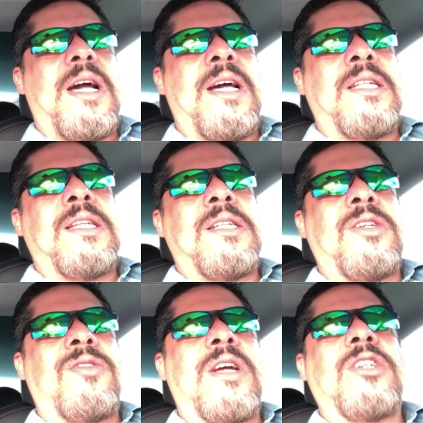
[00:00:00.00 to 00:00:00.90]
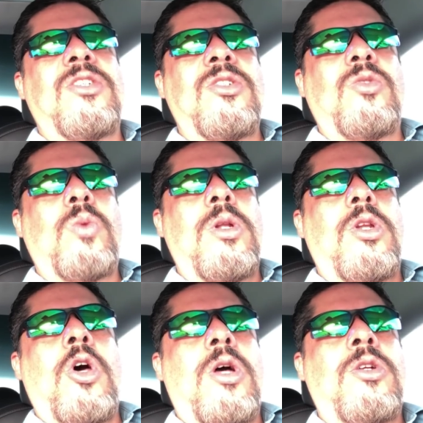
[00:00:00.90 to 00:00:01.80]
and the directions will
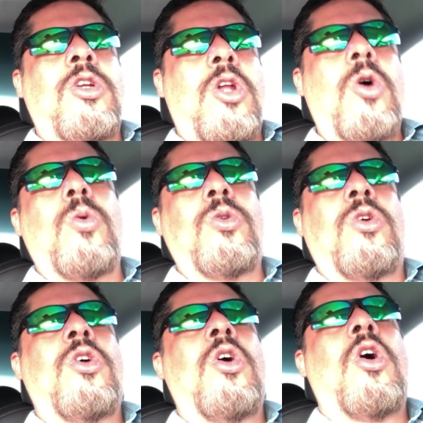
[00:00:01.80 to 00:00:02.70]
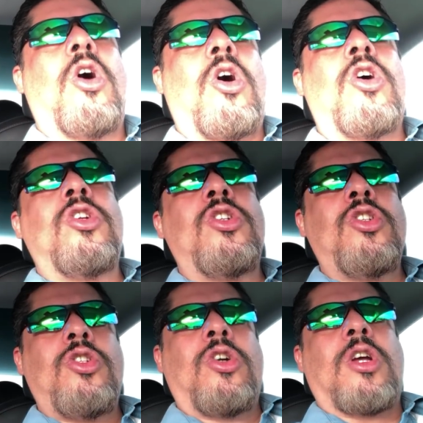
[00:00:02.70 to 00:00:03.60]
load on
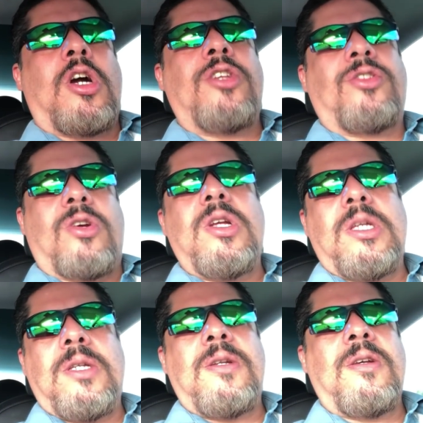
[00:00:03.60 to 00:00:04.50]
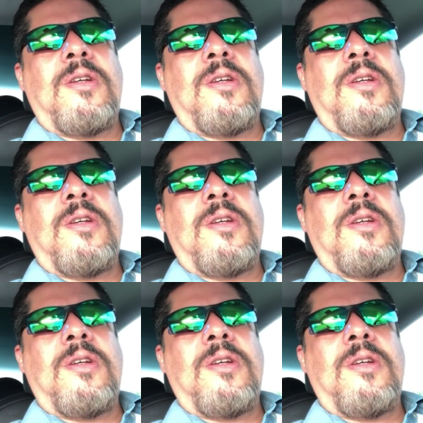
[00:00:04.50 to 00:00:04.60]
your car screen